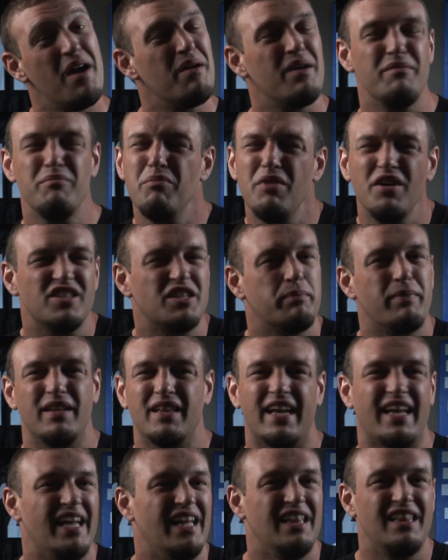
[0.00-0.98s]
It must have been
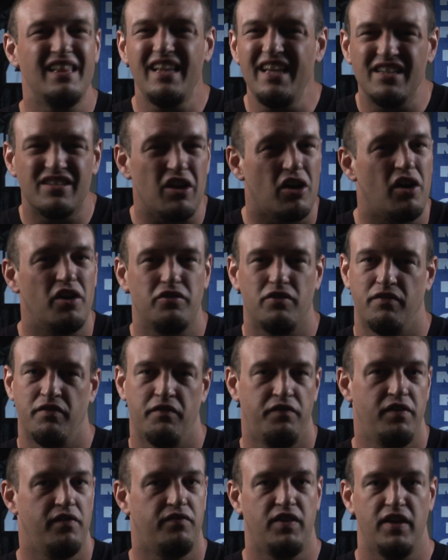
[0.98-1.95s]
like at least
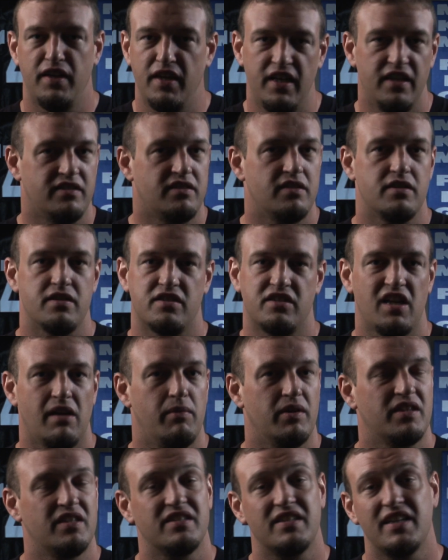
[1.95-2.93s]
150 knees to the
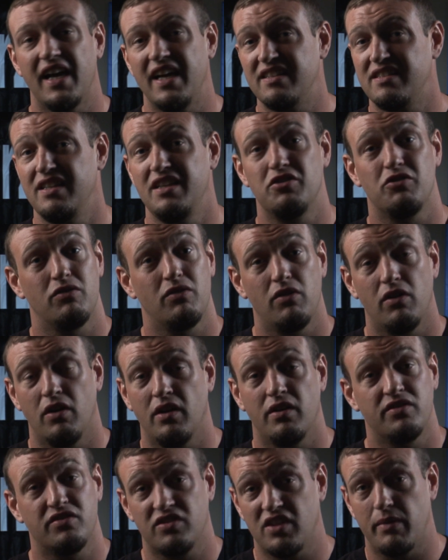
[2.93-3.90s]
stomach. This guy's
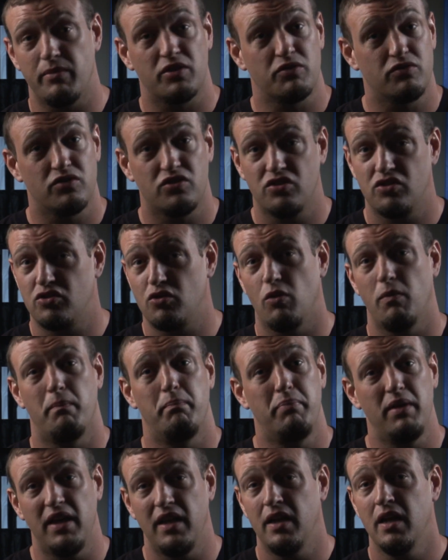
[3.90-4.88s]
stomach was so
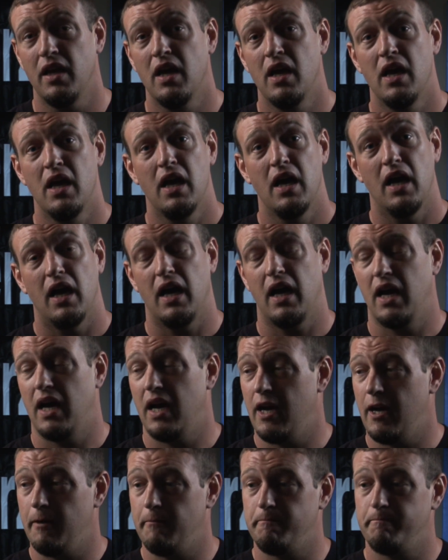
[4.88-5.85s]
beat.
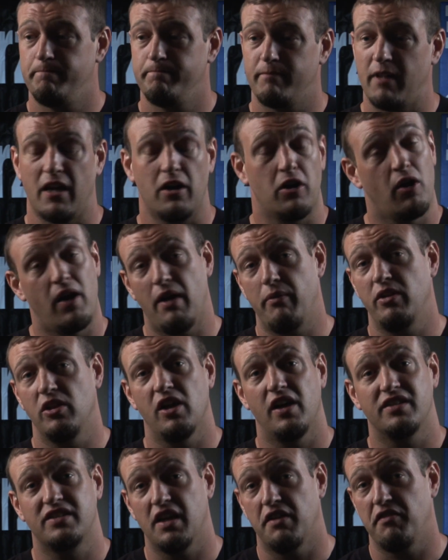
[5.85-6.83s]
I don't know how we
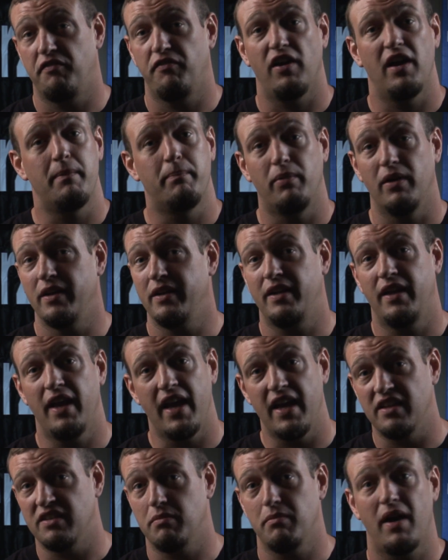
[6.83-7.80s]
lost that fight, but
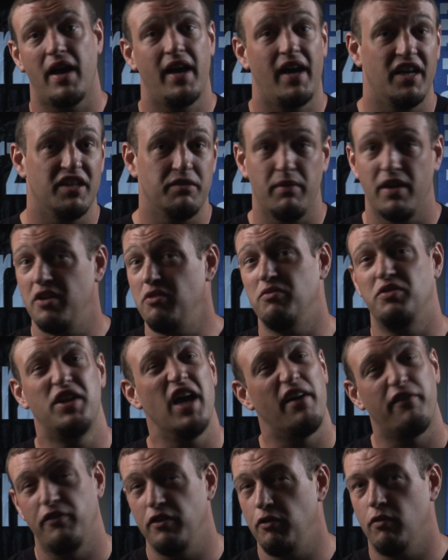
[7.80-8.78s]
Gaines, in my eyes, man, you
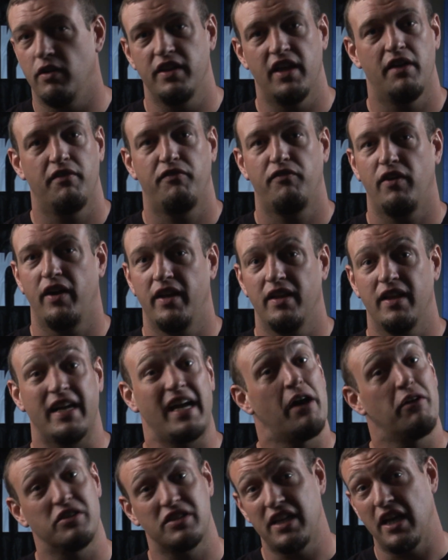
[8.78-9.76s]
definitely won that fight. Like
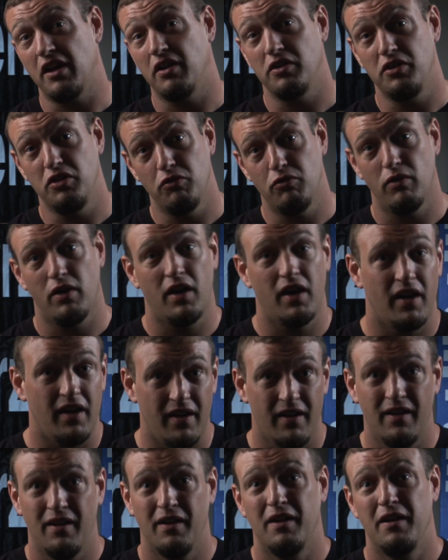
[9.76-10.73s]
I was telling you,
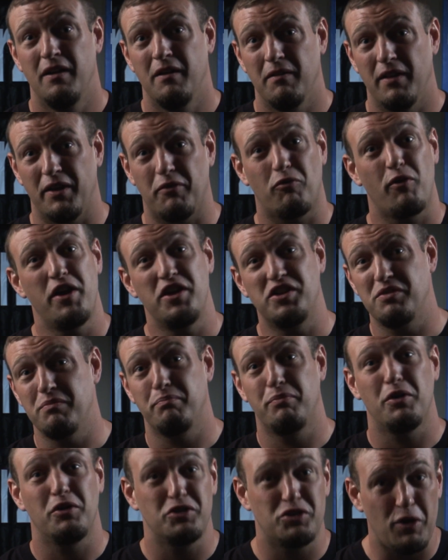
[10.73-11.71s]
like Raging
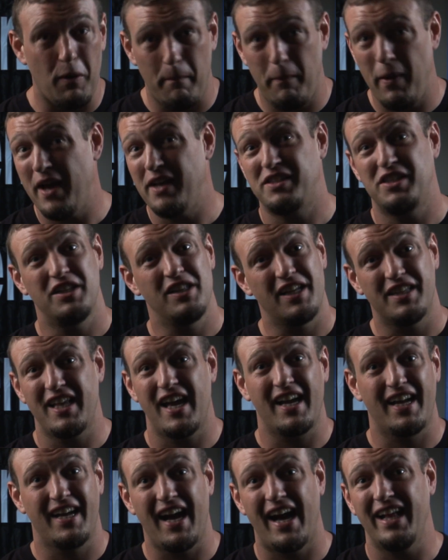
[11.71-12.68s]
Bull Joe Pesci, let
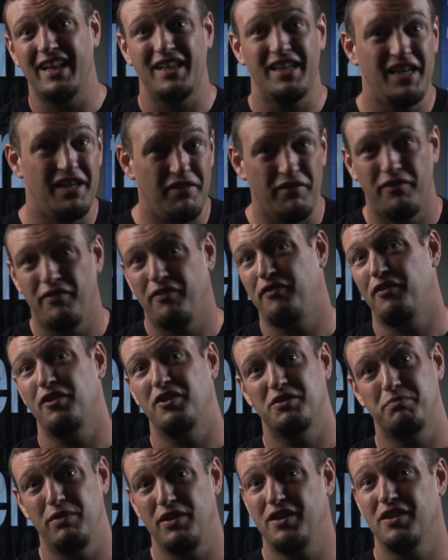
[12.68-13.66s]
that guy leave
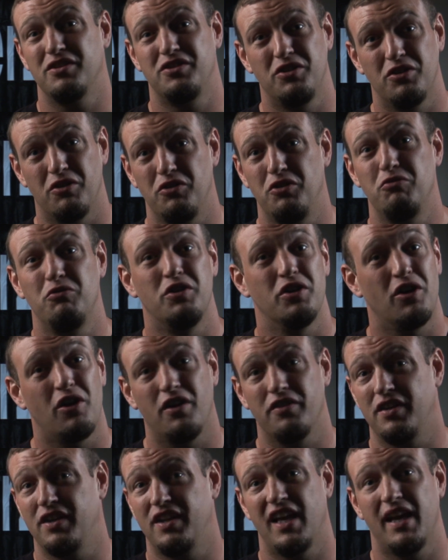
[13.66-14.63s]
first because you did all
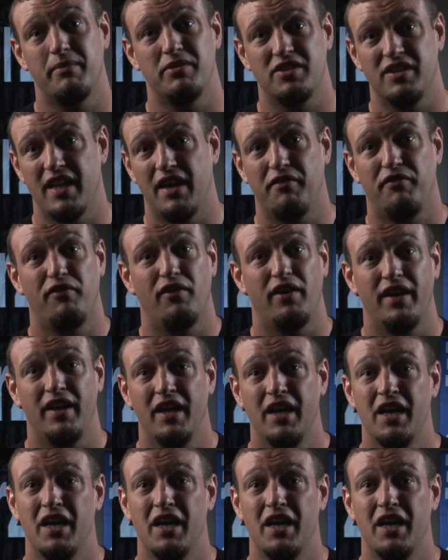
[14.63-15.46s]
the damage in that fight.